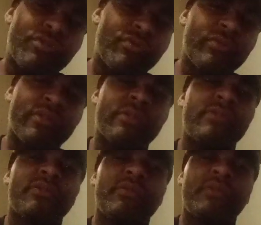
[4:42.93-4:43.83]
to us.
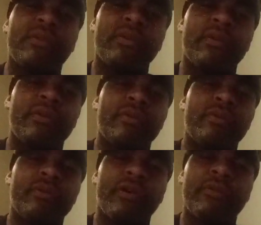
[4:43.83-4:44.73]

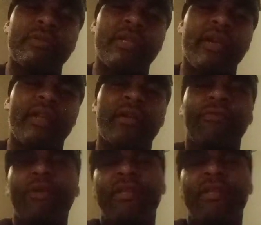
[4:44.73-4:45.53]
You know what I'm saying? And we